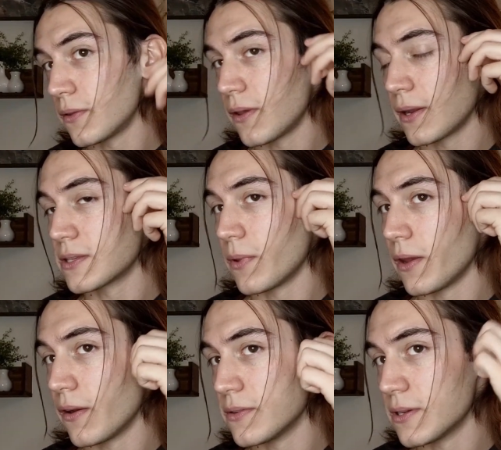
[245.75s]
Take some
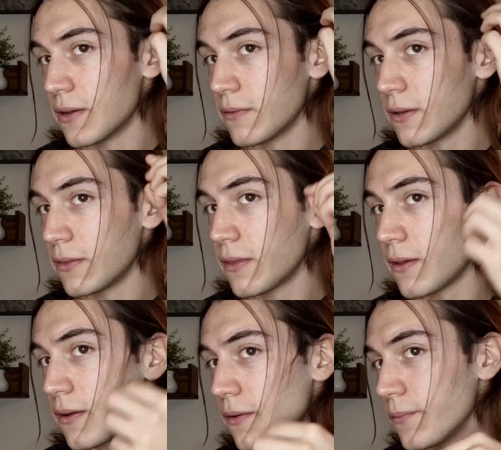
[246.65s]
hairs out right
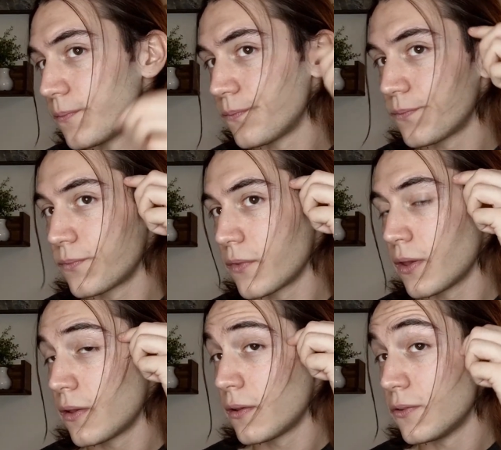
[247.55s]
there
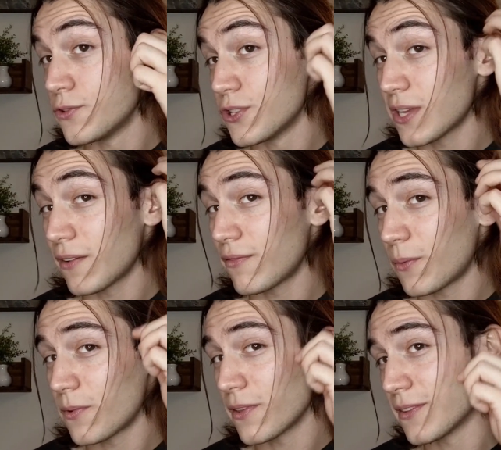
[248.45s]
and just have fun
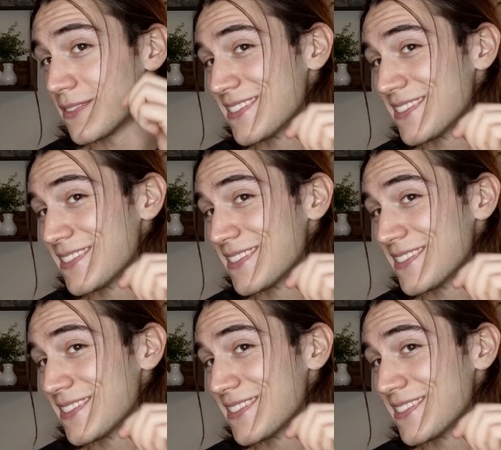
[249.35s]
with it.